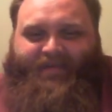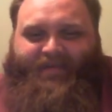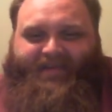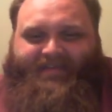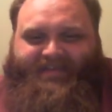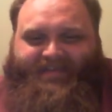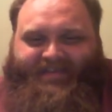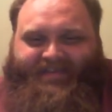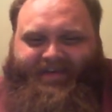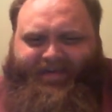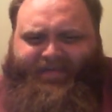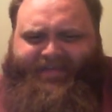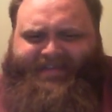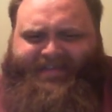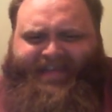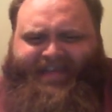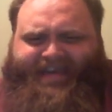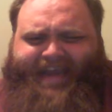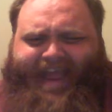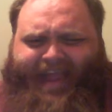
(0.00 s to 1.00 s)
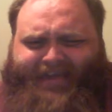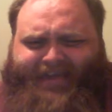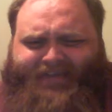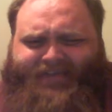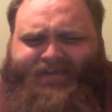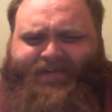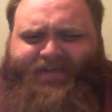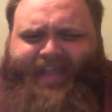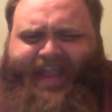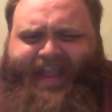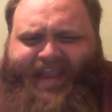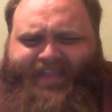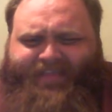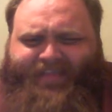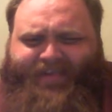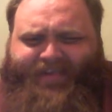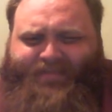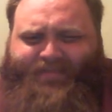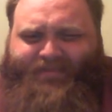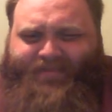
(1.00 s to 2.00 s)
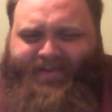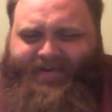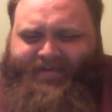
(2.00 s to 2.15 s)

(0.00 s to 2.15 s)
because, you know, it's the national anthem.